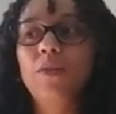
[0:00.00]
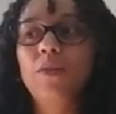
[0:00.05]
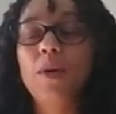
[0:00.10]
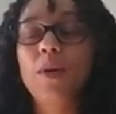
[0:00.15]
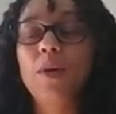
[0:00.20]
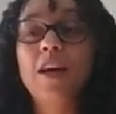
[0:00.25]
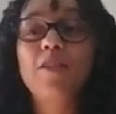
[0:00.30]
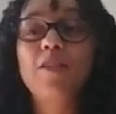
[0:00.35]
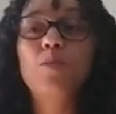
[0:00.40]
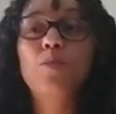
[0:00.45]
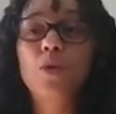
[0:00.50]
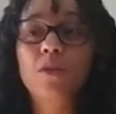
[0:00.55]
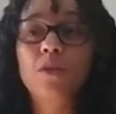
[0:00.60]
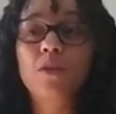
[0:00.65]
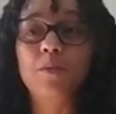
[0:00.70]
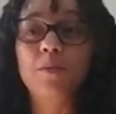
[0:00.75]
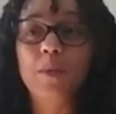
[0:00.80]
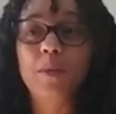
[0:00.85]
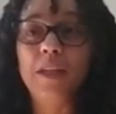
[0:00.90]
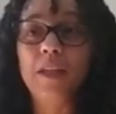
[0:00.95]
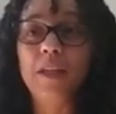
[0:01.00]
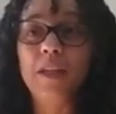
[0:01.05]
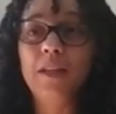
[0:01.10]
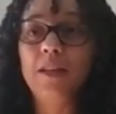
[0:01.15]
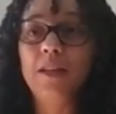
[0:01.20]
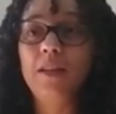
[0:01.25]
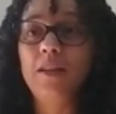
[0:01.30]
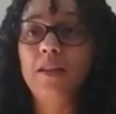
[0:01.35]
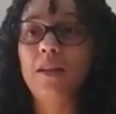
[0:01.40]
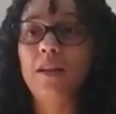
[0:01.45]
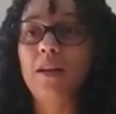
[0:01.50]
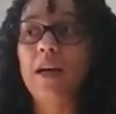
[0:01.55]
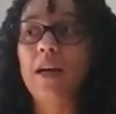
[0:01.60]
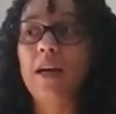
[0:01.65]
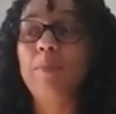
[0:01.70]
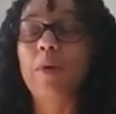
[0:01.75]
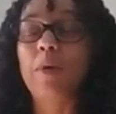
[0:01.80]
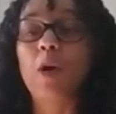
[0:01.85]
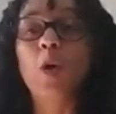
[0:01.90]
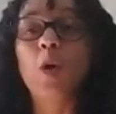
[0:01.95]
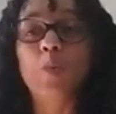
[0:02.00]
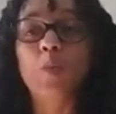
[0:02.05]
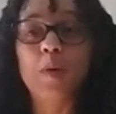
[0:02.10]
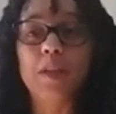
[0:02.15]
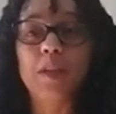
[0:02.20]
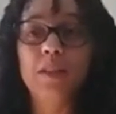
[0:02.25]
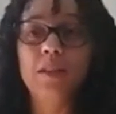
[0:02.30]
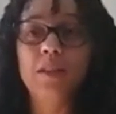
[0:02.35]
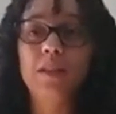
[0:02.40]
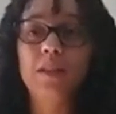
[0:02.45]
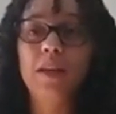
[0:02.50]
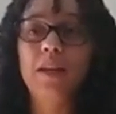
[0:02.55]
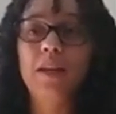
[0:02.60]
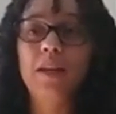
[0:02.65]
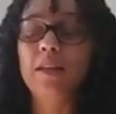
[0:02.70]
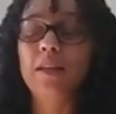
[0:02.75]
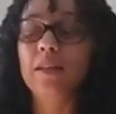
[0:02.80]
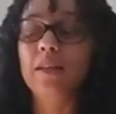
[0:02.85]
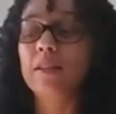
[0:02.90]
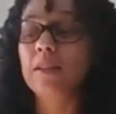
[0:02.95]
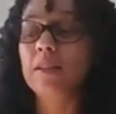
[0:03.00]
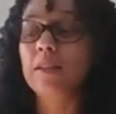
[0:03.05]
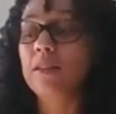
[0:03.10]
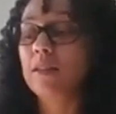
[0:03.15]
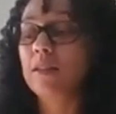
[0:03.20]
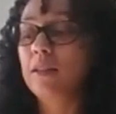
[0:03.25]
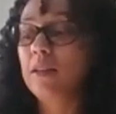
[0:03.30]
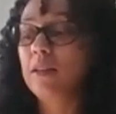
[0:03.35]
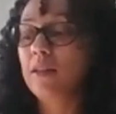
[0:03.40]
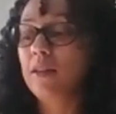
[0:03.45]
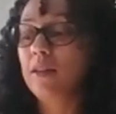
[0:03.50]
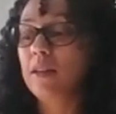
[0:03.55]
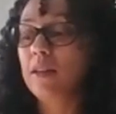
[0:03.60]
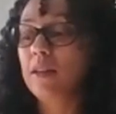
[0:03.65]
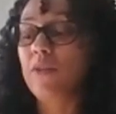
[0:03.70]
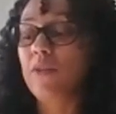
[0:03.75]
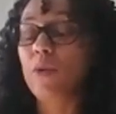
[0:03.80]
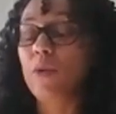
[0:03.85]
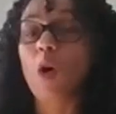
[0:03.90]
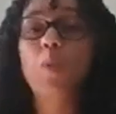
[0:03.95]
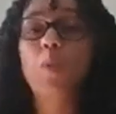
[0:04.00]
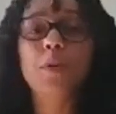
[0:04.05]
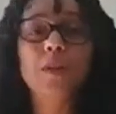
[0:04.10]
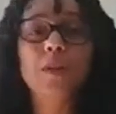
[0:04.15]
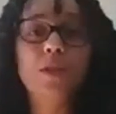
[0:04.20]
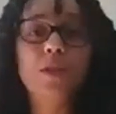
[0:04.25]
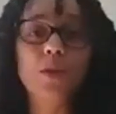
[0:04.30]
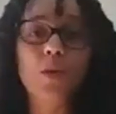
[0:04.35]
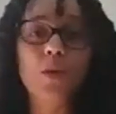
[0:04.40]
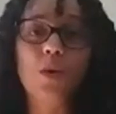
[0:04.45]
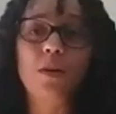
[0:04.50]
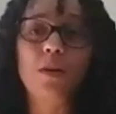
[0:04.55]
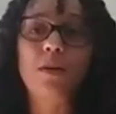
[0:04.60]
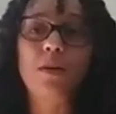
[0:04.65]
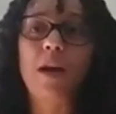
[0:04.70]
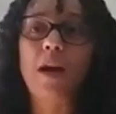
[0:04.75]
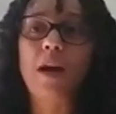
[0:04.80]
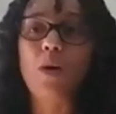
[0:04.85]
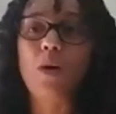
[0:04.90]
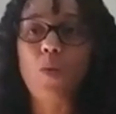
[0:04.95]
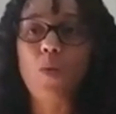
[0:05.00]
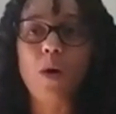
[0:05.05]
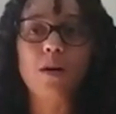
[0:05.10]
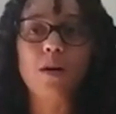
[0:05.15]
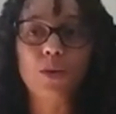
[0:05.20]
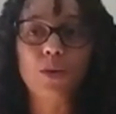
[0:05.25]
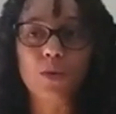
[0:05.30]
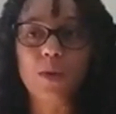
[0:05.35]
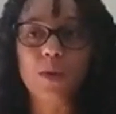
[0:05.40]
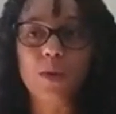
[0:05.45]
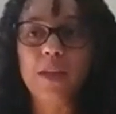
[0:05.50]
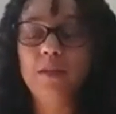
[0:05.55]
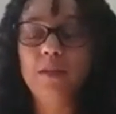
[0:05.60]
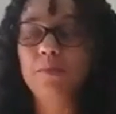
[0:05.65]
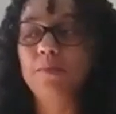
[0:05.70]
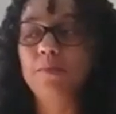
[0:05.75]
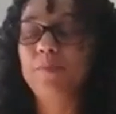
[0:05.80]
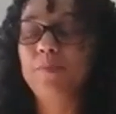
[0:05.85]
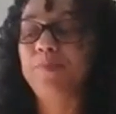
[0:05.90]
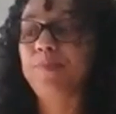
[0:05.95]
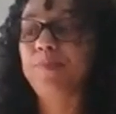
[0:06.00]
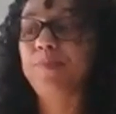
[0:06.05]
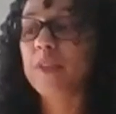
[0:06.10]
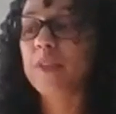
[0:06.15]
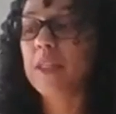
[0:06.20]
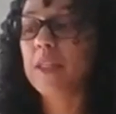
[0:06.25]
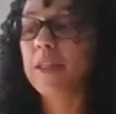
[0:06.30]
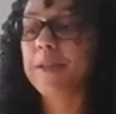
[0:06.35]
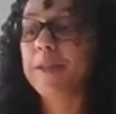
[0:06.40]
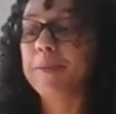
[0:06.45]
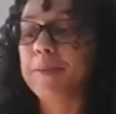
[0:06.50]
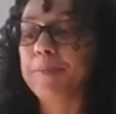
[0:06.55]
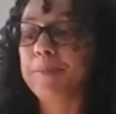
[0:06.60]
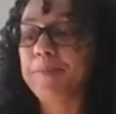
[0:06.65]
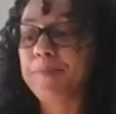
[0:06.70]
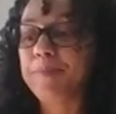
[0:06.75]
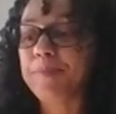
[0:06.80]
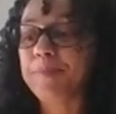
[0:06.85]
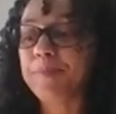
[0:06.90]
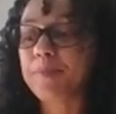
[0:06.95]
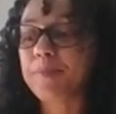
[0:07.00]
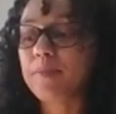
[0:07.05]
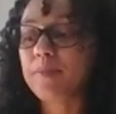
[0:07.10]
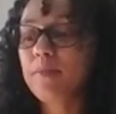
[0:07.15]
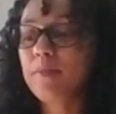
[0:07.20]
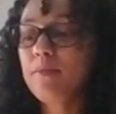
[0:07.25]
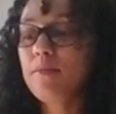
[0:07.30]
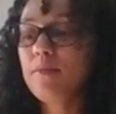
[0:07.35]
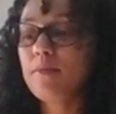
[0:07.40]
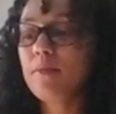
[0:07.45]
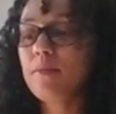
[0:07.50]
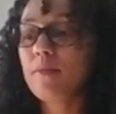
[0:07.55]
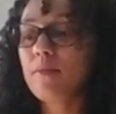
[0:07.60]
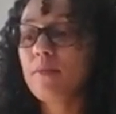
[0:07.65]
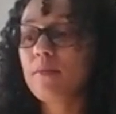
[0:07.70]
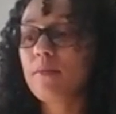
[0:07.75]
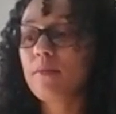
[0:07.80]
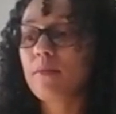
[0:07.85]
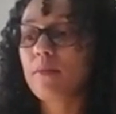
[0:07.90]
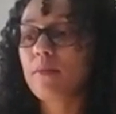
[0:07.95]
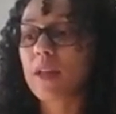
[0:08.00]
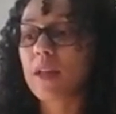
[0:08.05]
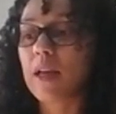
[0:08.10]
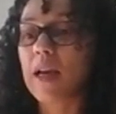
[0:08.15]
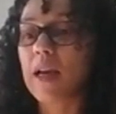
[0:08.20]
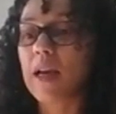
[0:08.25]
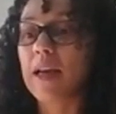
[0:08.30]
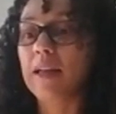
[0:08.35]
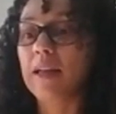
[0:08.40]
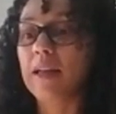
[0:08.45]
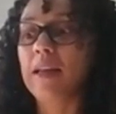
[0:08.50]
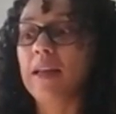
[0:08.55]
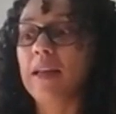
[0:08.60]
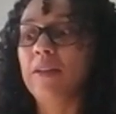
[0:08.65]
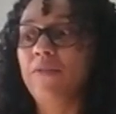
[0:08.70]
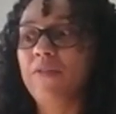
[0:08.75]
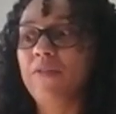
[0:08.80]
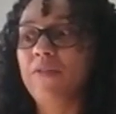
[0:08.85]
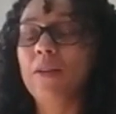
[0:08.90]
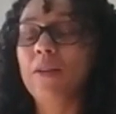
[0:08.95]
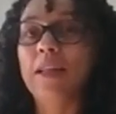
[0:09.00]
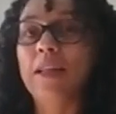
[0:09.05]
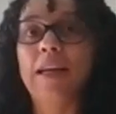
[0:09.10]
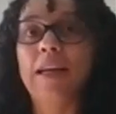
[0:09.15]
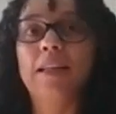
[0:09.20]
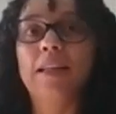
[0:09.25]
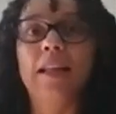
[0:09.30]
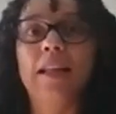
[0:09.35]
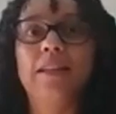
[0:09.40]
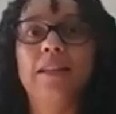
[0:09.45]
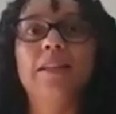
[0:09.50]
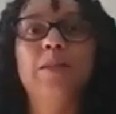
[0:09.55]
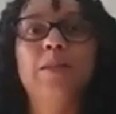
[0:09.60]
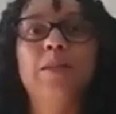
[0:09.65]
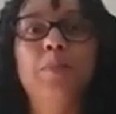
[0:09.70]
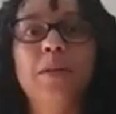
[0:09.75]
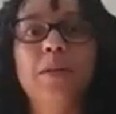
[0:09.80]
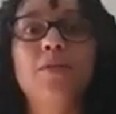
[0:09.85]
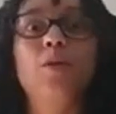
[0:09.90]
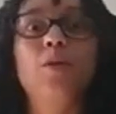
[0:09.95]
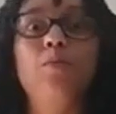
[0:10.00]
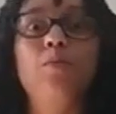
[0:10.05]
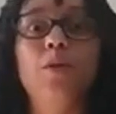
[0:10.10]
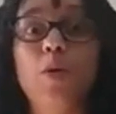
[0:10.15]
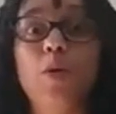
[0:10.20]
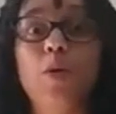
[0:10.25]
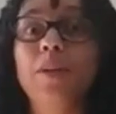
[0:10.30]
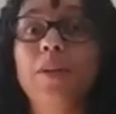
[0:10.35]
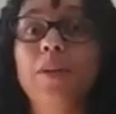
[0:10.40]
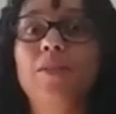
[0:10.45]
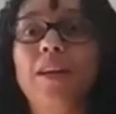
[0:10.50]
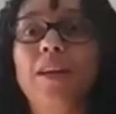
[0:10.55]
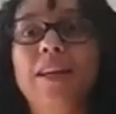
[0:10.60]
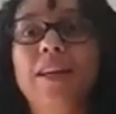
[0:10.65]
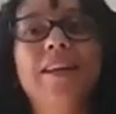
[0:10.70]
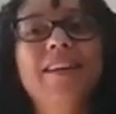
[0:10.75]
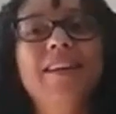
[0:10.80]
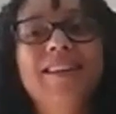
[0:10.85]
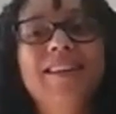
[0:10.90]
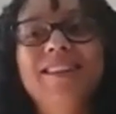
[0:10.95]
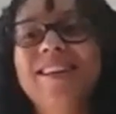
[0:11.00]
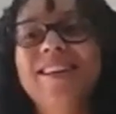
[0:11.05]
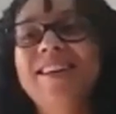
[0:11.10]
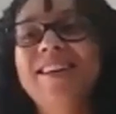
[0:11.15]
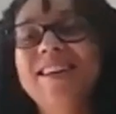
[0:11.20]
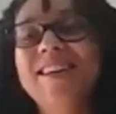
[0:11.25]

if you have more for me, I'm open. And if you open the door, I'll walk through it. And it felt like this pivotal moment, right?